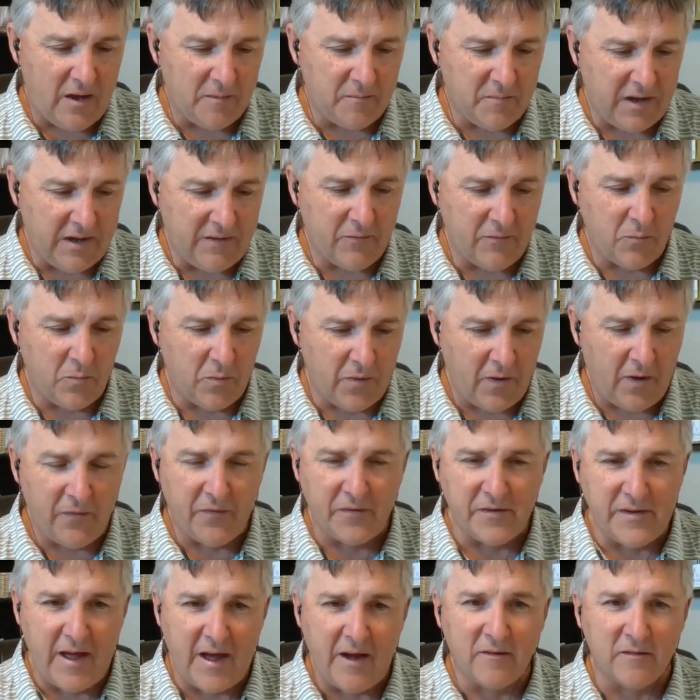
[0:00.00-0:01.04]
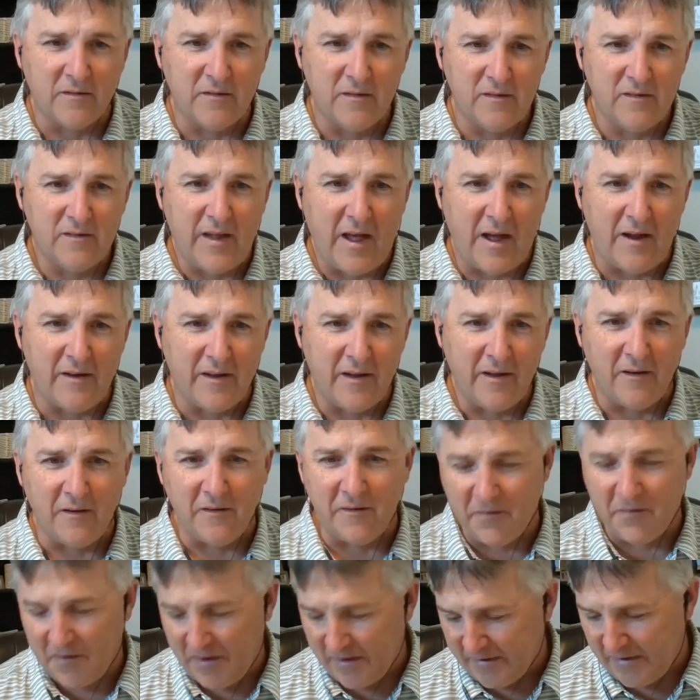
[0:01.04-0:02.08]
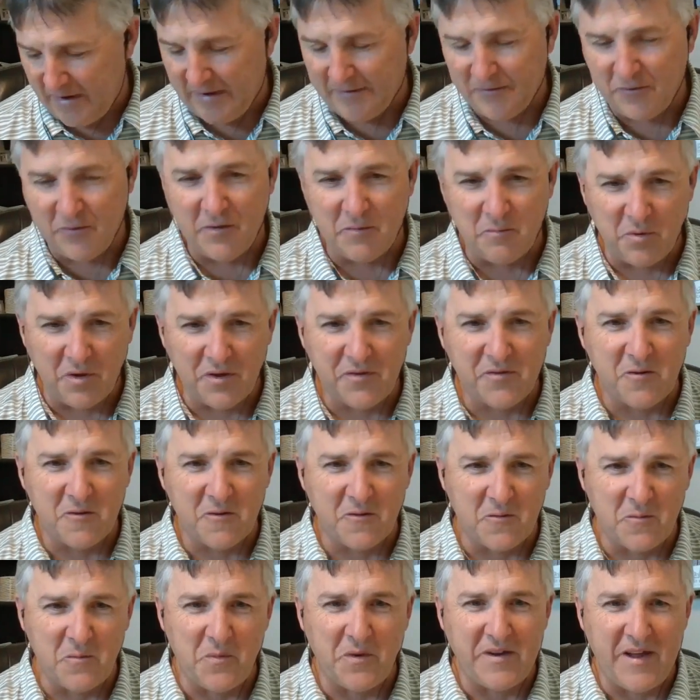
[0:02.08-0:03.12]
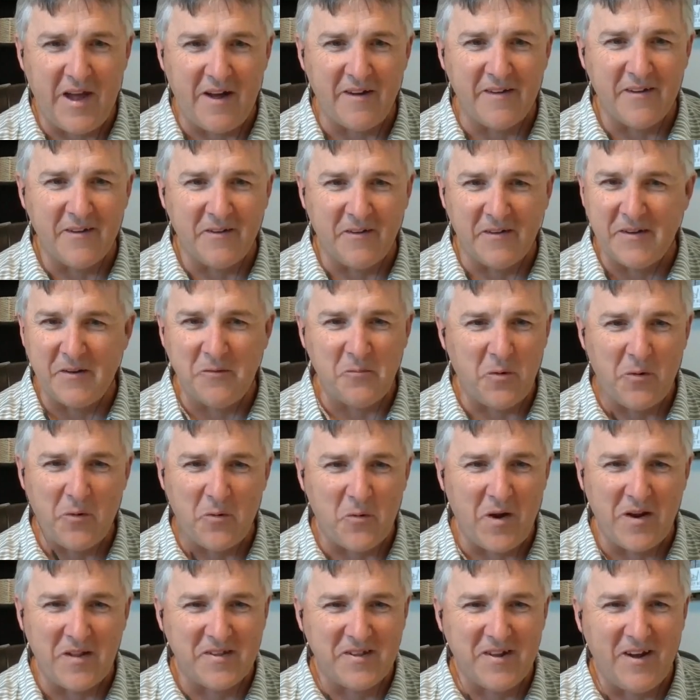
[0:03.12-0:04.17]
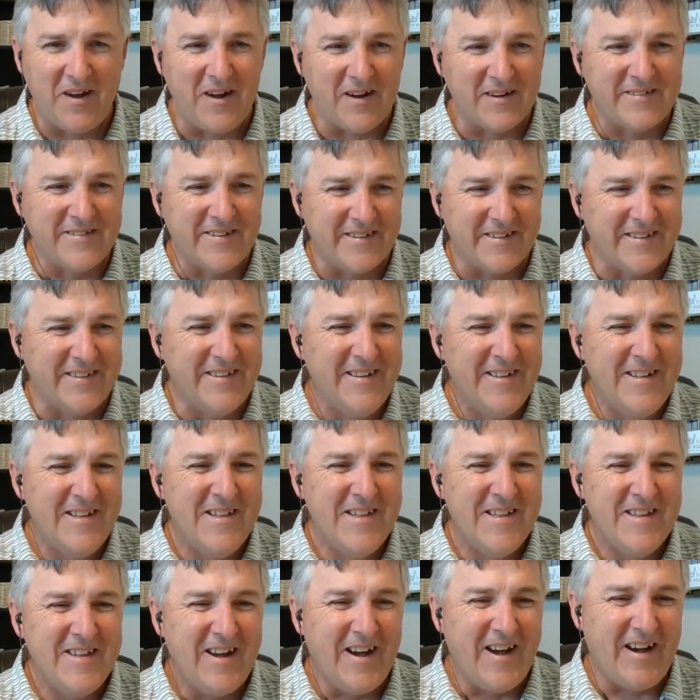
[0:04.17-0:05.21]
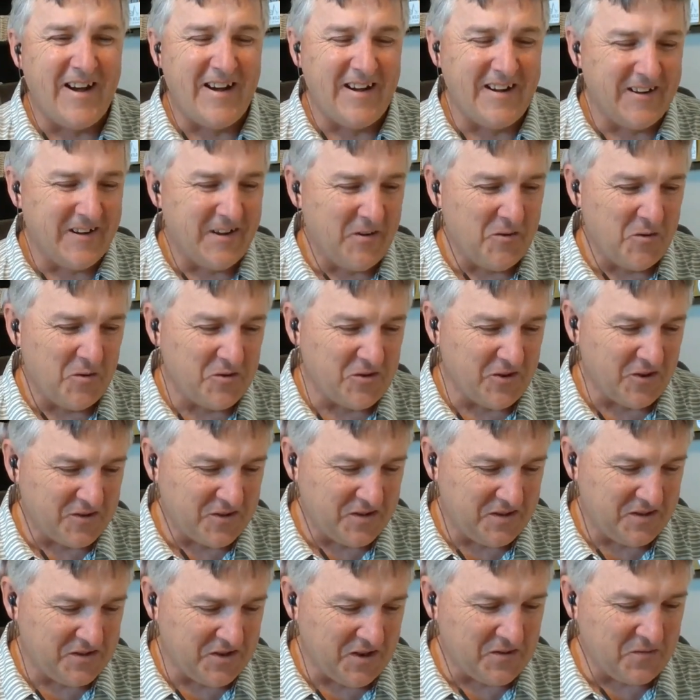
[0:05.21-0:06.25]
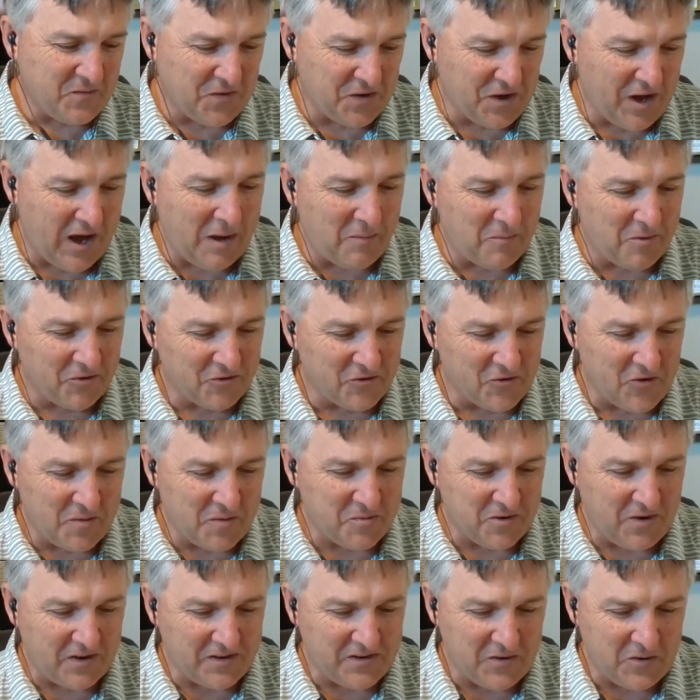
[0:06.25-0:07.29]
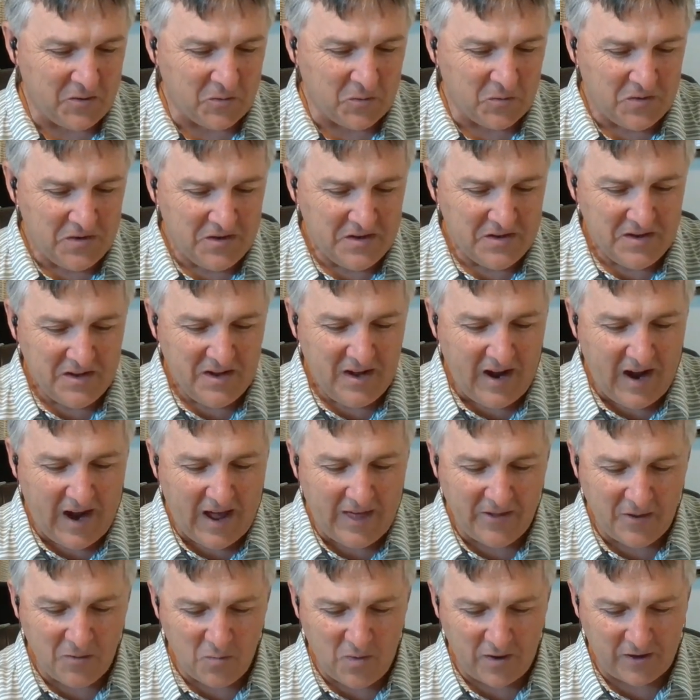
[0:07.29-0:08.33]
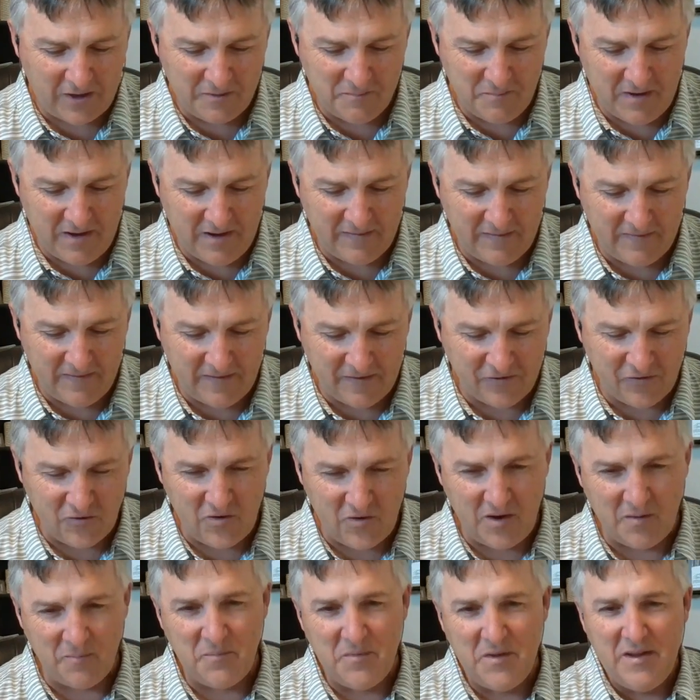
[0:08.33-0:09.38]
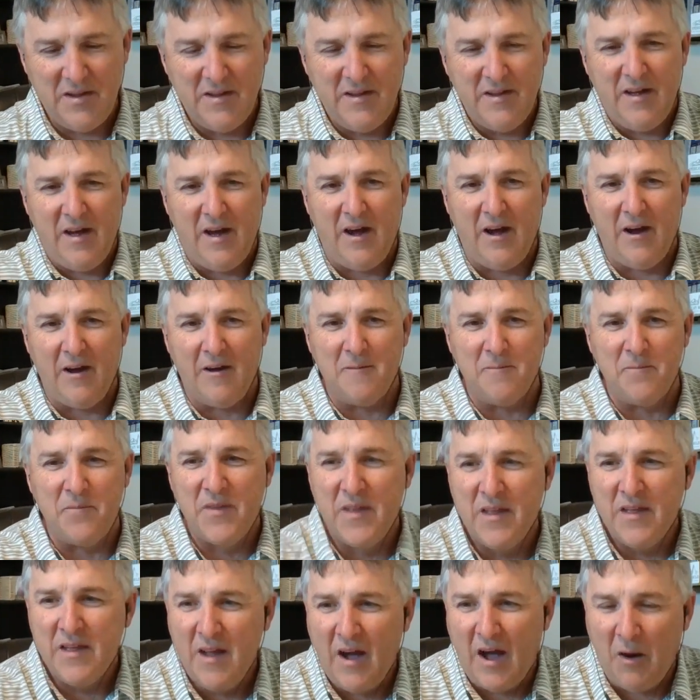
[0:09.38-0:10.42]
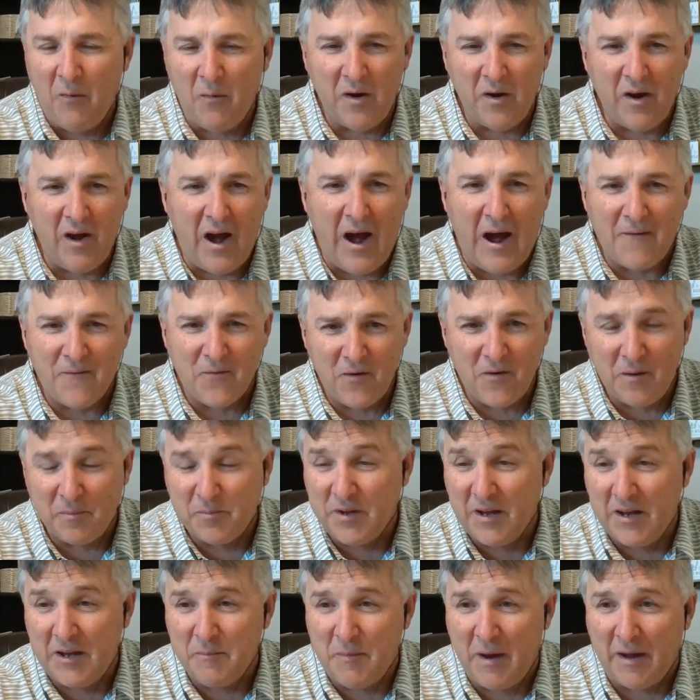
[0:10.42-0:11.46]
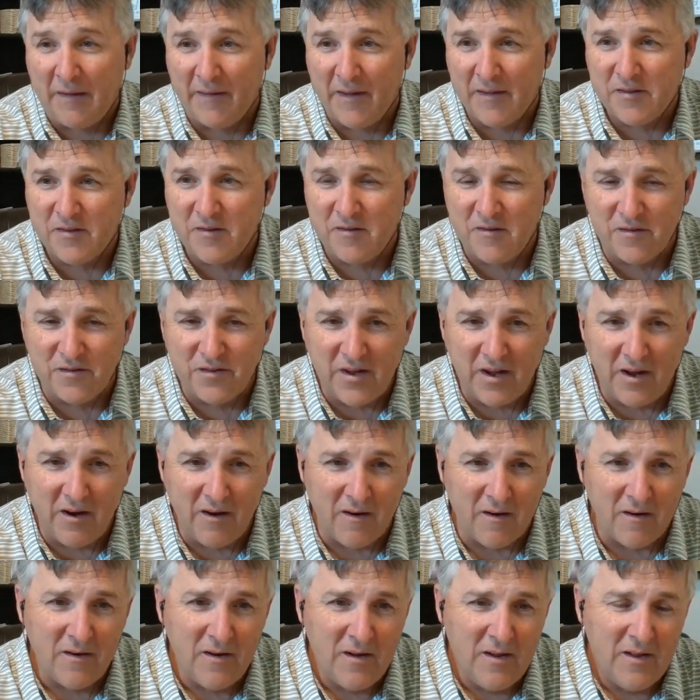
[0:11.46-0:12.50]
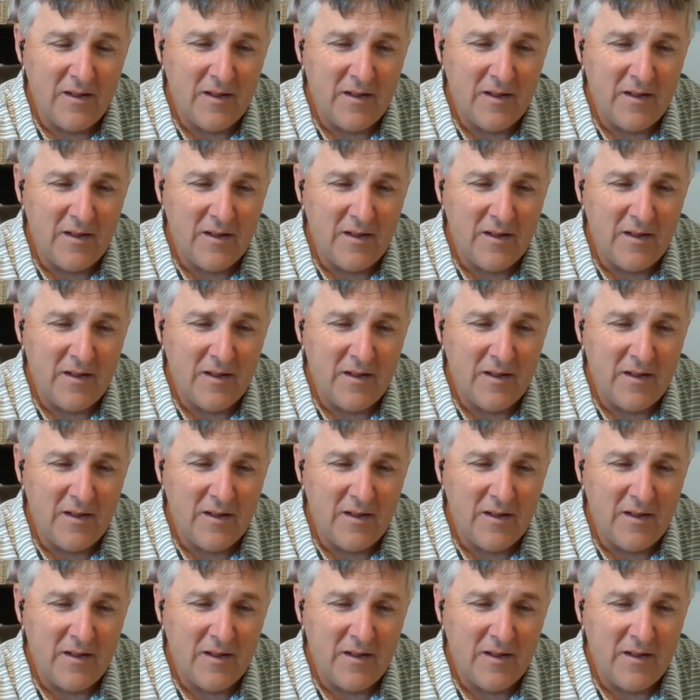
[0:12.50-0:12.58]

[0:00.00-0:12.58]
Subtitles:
Even with all the downhill, and I do have blisters from the downhill. I didn't wear the right socks, and it just phenomenal trip. So I do highly recommend this trip. I want to offer up to any of my listeners here,